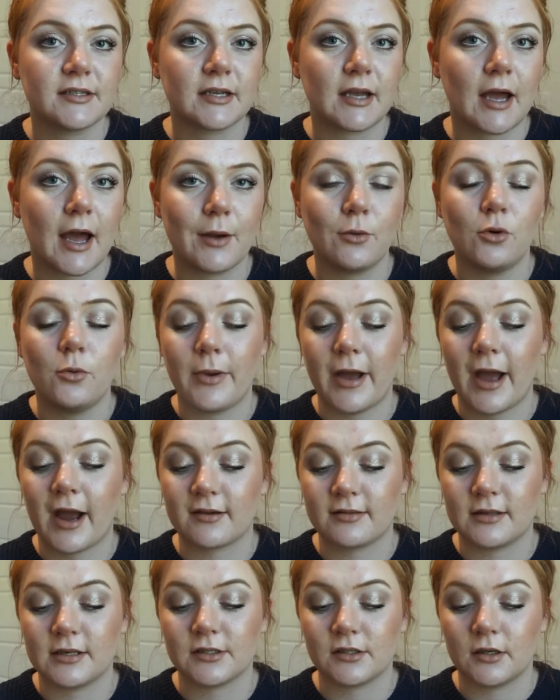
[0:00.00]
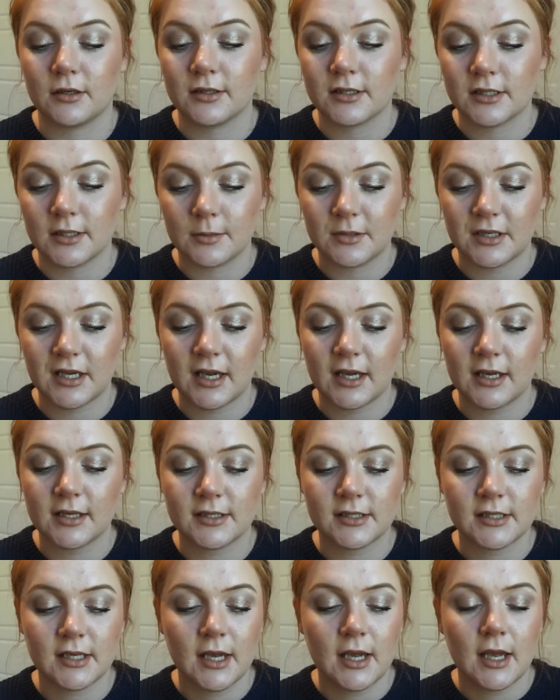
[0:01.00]
Like I will pack this on some
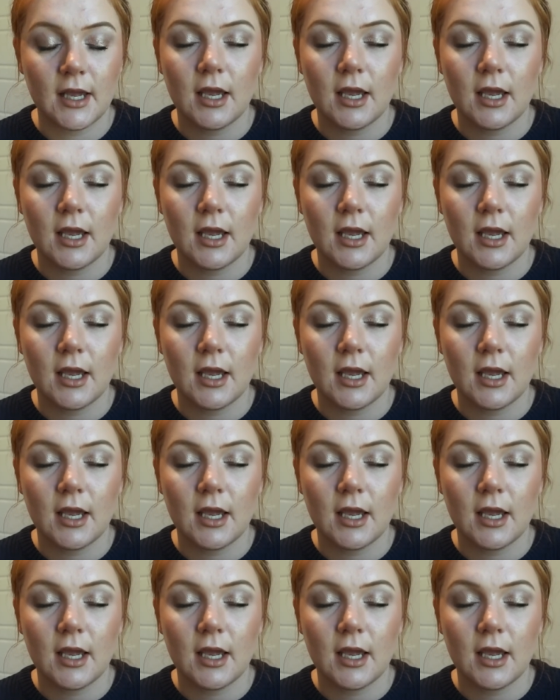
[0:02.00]
days